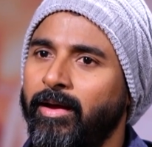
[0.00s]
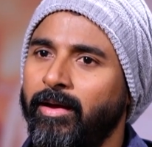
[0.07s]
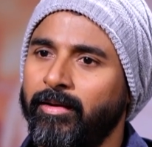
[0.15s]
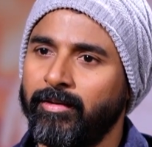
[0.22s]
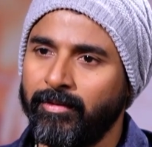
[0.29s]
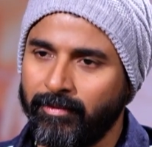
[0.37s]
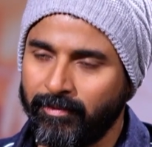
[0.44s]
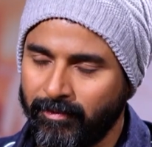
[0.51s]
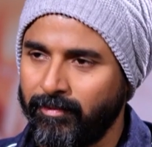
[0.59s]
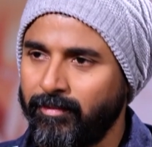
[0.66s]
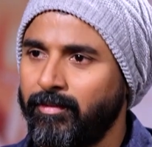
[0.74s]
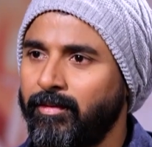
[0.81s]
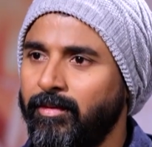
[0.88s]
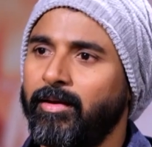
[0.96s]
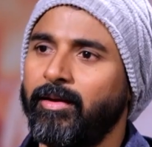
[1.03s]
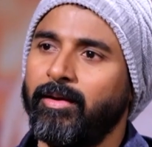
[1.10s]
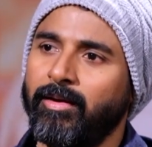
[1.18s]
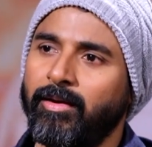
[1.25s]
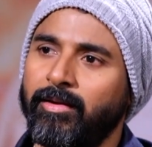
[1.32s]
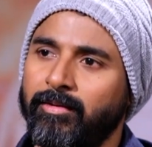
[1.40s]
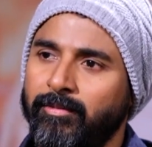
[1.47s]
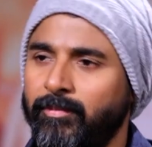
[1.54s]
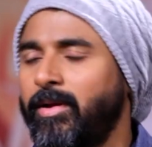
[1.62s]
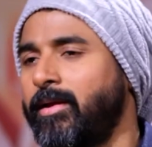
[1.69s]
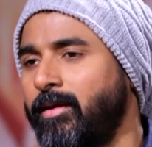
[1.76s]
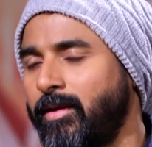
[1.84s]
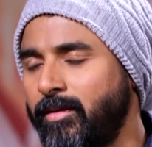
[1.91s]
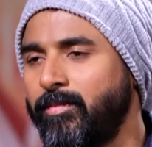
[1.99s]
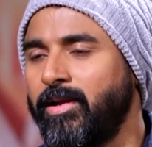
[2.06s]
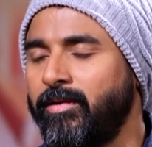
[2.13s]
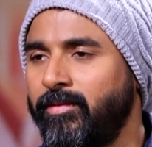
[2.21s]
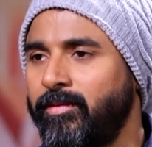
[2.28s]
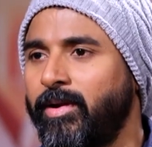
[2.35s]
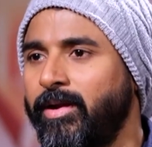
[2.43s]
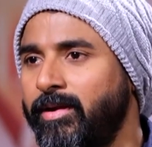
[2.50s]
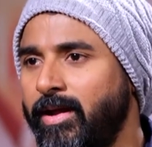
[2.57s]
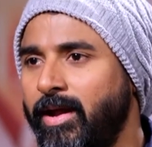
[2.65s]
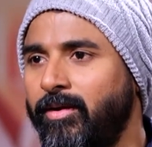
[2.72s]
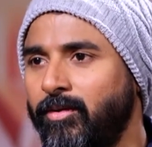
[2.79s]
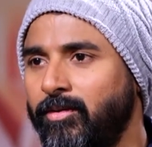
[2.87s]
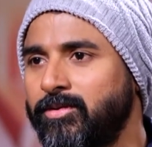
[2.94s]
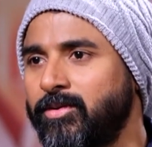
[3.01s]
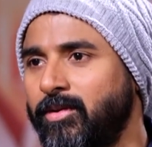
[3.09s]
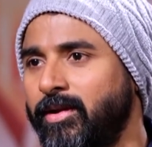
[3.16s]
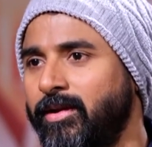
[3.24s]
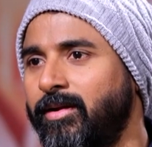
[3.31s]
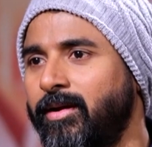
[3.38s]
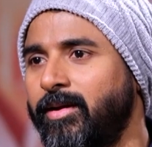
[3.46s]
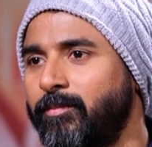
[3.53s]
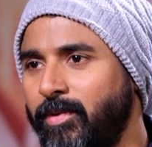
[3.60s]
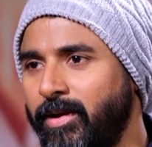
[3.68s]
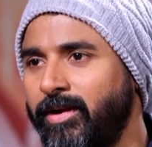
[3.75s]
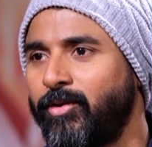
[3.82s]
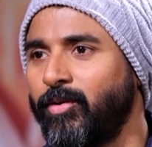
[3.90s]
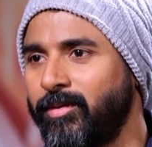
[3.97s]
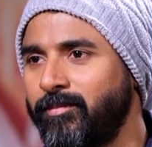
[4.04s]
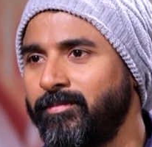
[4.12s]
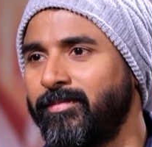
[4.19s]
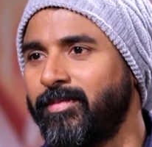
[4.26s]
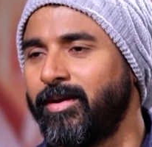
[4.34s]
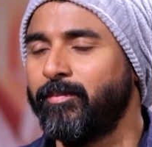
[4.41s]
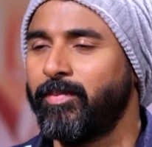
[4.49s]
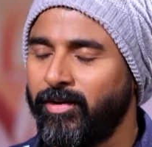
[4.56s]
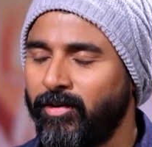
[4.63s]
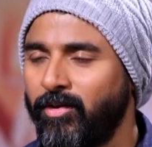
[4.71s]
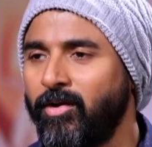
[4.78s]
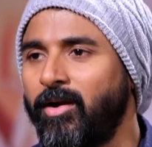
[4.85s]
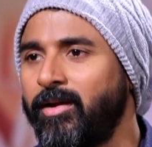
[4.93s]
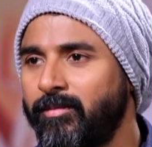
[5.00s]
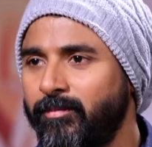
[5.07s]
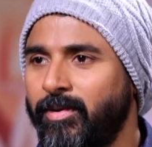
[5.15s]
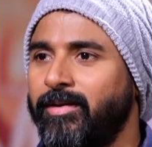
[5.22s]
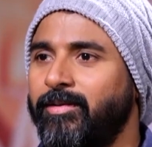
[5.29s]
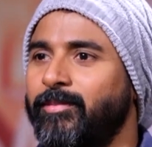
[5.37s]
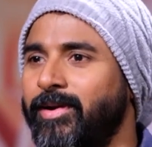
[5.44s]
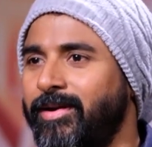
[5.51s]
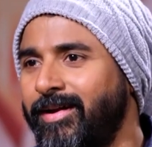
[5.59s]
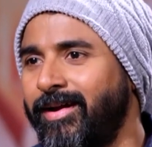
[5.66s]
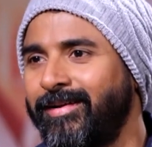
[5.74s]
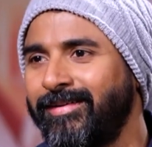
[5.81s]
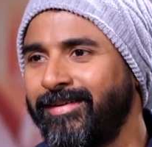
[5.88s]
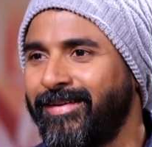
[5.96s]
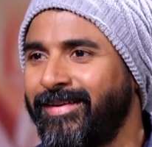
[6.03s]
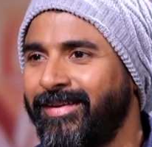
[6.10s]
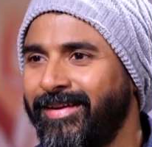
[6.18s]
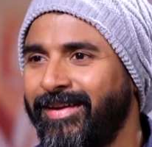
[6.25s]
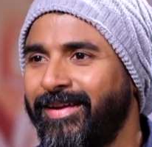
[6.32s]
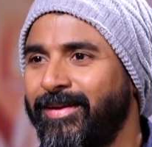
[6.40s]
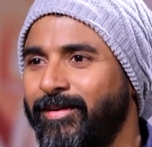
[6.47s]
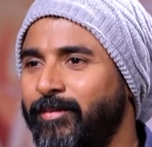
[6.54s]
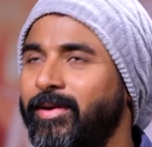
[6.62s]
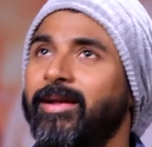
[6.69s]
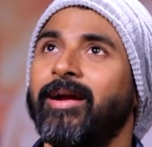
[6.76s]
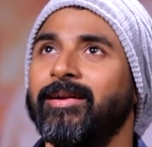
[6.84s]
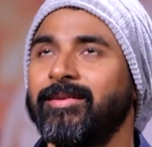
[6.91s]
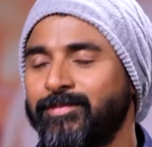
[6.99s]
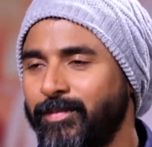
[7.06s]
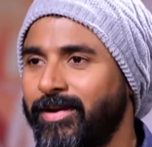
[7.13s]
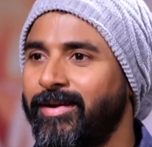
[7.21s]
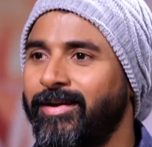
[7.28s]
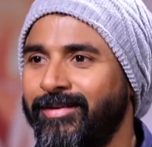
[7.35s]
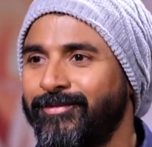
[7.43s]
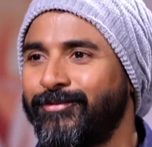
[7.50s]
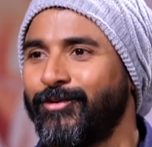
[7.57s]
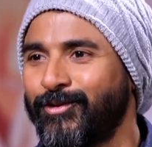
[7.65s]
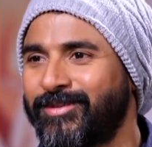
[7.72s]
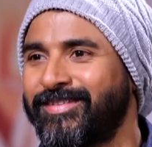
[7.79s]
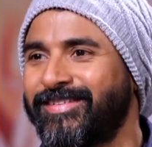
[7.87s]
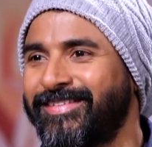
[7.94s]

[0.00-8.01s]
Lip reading: And I believe in my dad also. Like, I pray to him. Okay. I pray to God and pray to my dad. My dad is my guiding force.